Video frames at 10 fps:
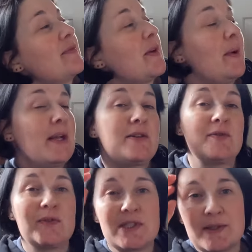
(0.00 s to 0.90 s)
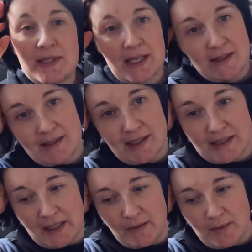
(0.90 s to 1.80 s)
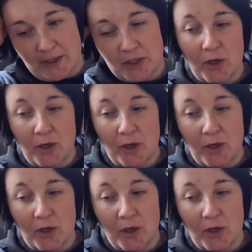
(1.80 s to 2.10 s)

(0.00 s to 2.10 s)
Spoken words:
So we had good fun doing that. Then yesterday we went